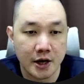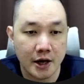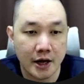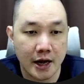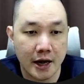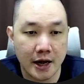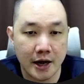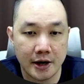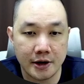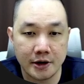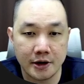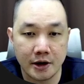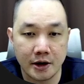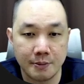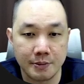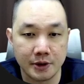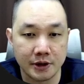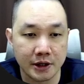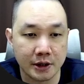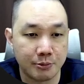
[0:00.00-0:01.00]
and
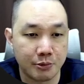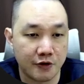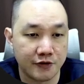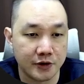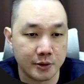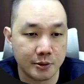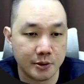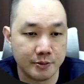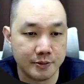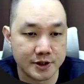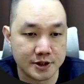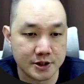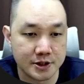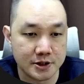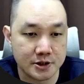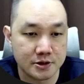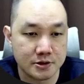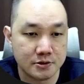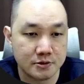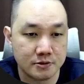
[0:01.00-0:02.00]
building profitable
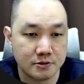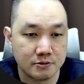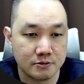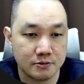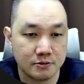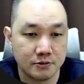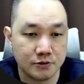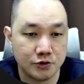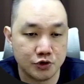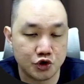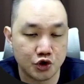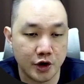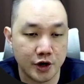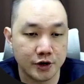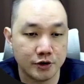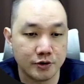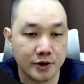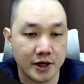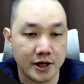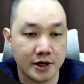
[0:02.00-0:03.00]
business. Join
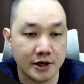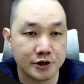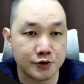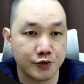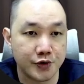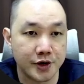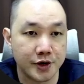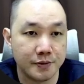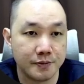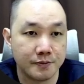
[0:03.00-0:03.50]
today is free.